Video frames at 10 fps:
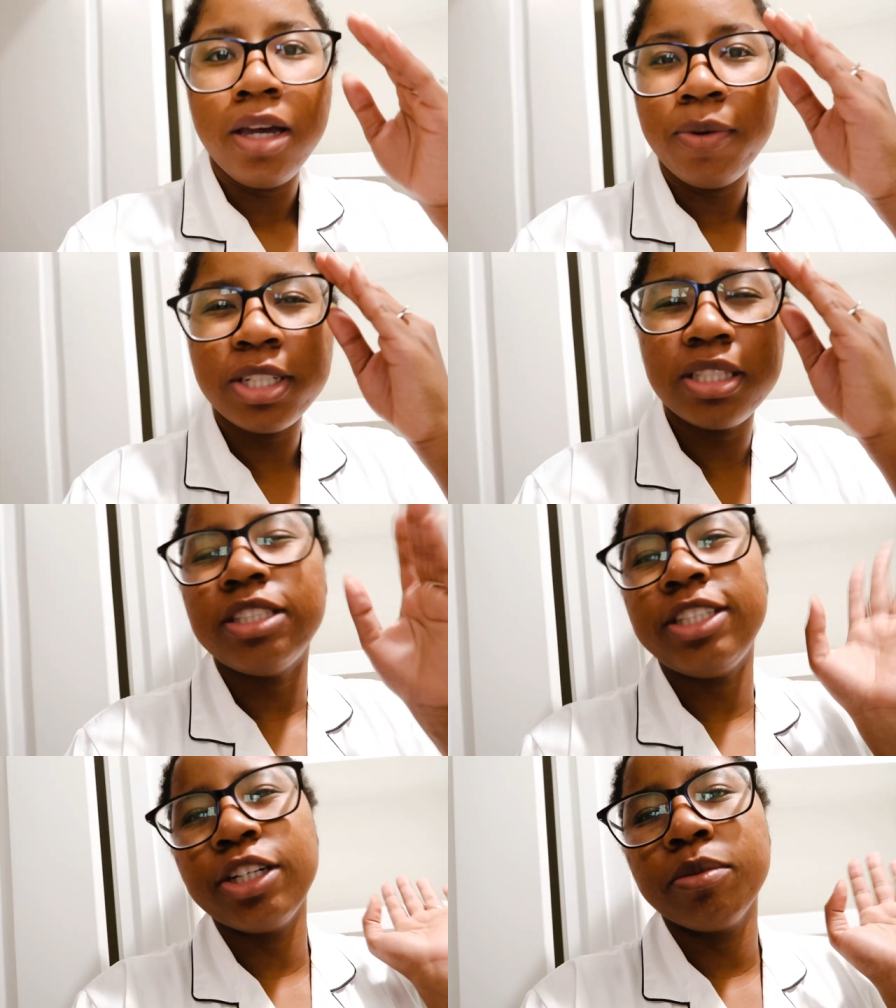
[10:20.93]
We just
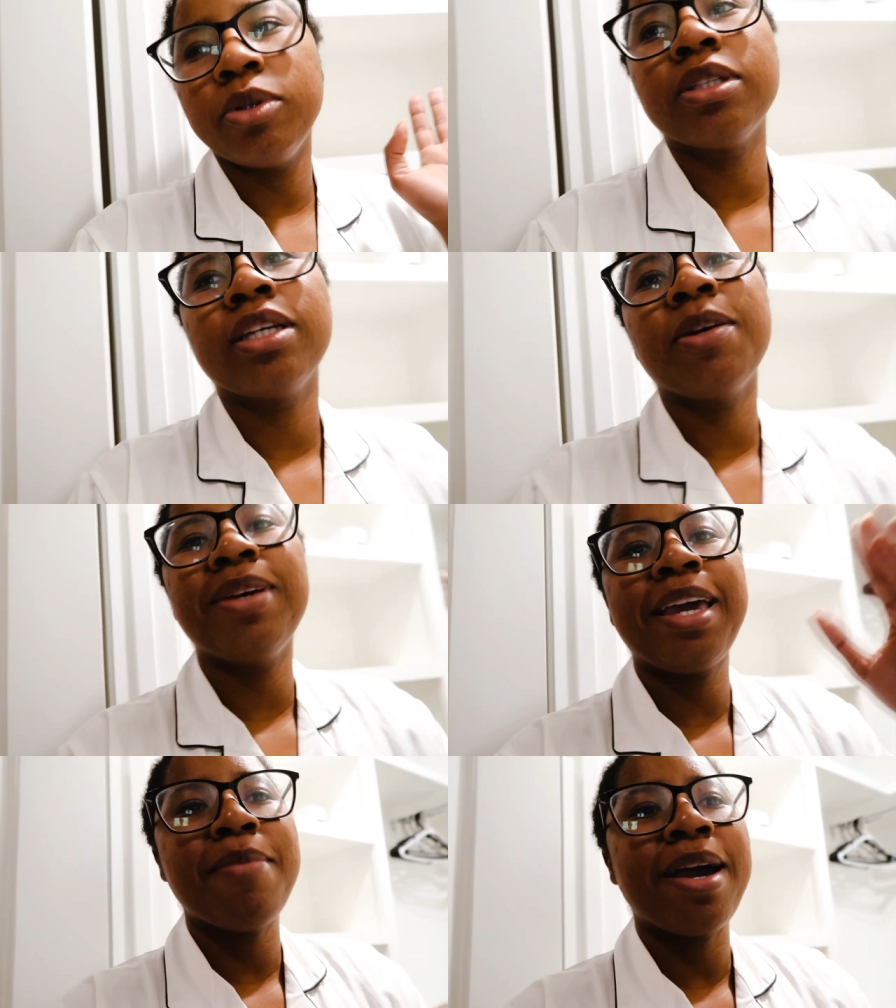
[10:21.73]
did dinner mostly. And then we
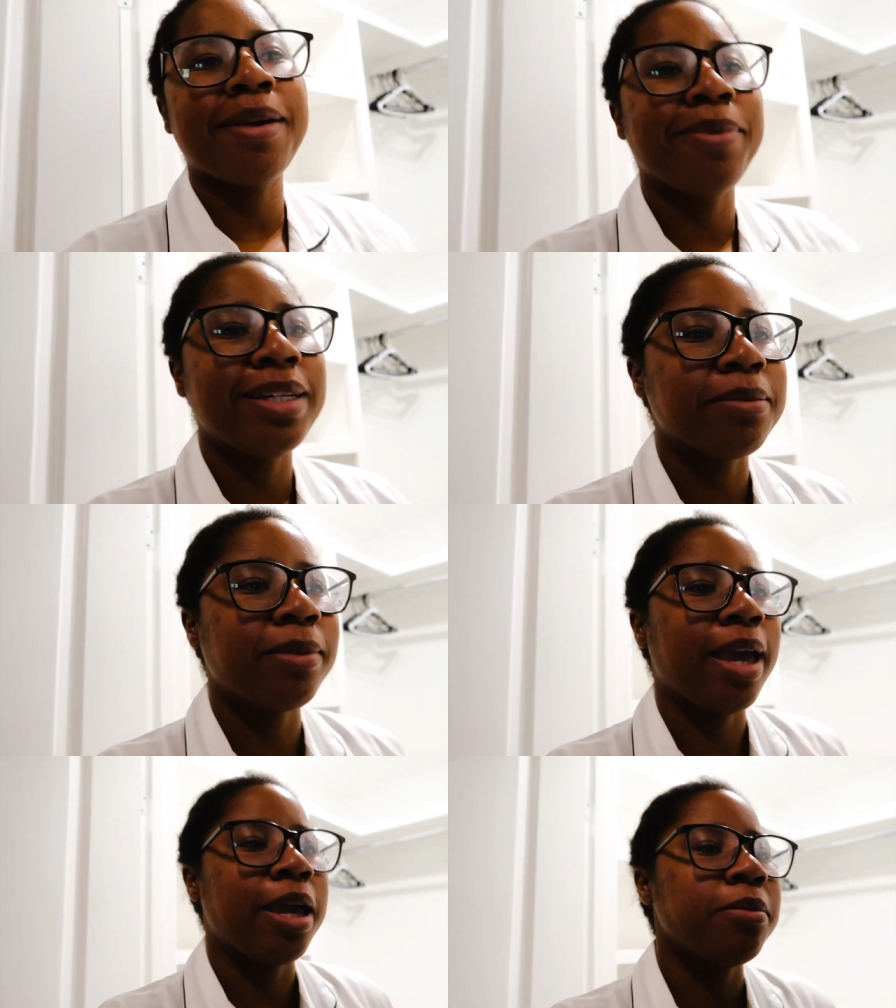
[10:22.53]
came back and played some
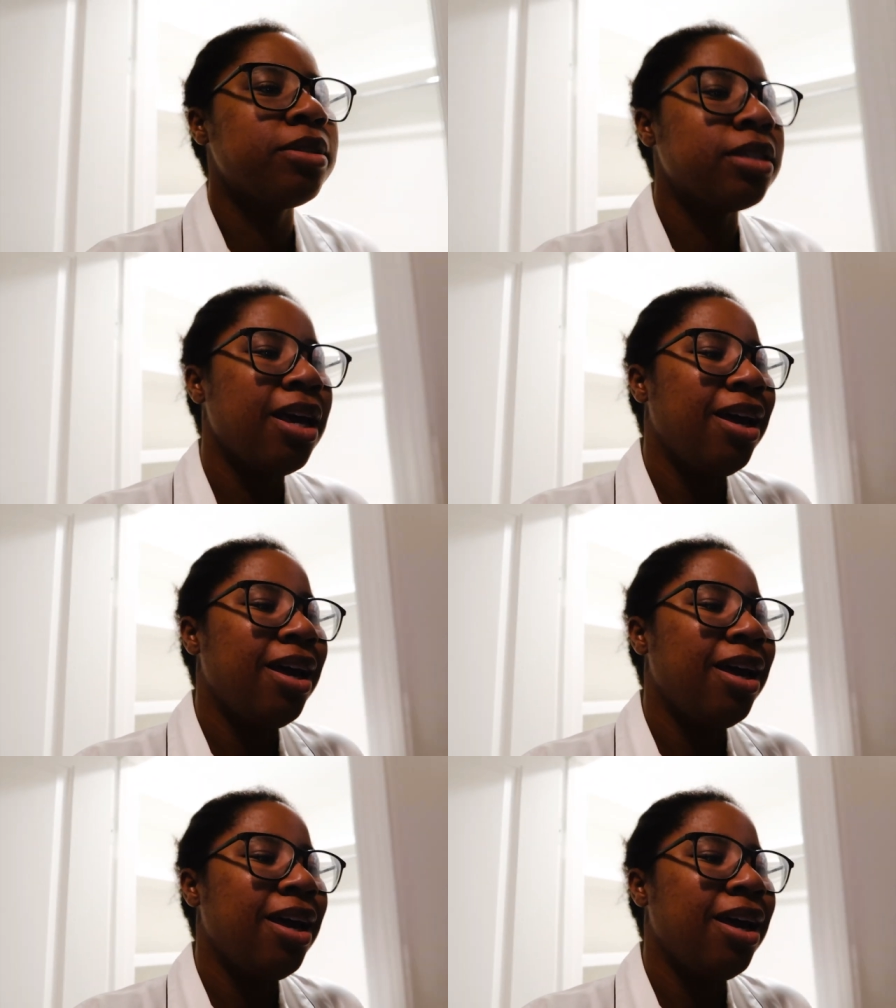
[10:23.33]
games.